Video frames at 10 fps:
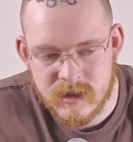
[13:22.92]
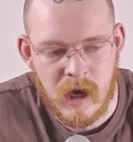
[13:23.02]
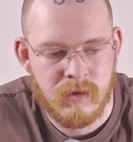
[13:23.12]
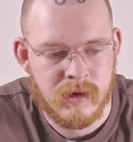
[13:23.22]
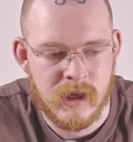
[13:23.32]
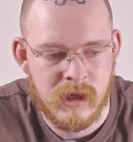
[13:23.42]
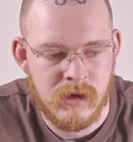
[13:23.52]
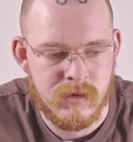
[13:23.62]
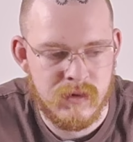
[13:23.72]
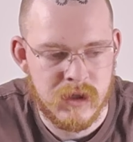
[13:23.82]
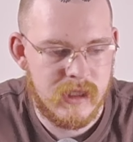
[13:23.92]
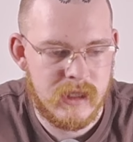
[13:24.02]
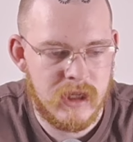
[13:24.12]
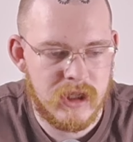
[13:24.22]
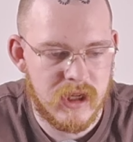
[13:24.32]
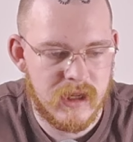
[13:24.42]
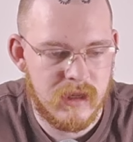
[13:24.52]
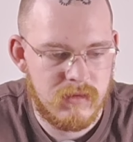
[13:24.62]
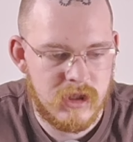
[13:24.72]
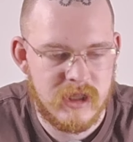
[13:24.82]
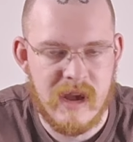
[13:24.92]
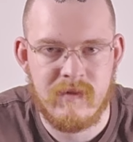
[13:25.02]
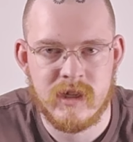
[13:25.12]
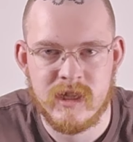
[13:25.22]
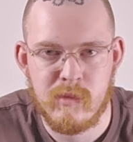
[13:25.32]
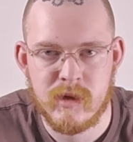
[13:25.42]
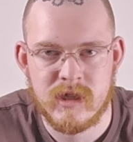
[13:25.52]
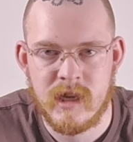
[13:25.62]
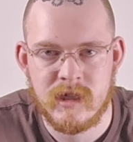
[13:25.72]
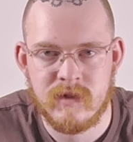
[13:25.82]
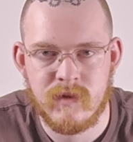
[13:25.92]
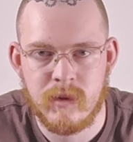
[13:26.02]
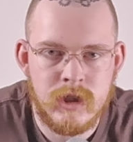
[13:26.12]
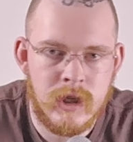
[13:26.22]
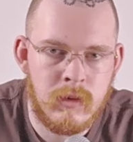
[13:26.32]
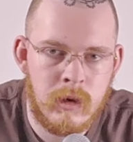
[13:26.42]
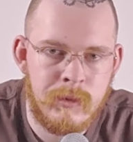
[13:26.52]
only use essentially 70% of them. Do you know what I